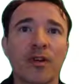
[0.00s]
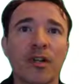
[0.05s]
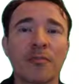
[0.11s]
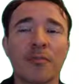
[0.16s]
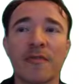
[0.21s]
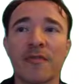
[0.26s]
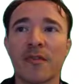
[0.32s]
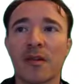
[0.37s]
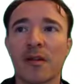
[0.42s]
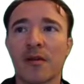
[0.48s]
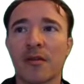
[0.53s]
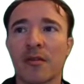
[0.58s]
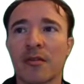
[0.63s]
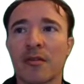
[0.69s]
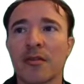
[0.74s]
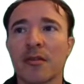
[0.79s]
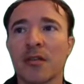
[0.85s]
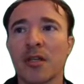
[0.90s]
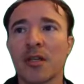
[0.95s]
of the
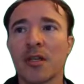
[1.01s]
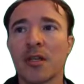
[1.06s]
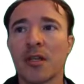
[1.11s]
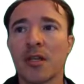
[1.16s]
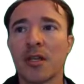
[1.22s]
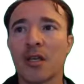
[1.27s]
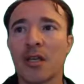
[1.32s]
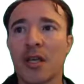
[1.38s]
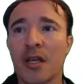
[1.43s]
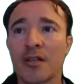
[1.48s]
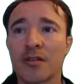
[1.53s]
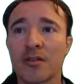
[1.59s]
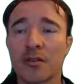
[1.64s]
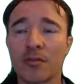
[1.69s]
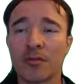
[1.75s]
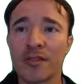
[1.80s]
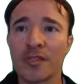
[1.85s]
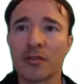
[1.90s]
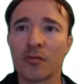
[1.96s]
Earth. It's
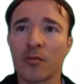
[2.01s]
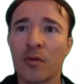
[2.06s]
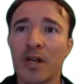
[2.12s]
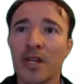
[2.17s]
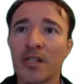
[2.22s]
the reason why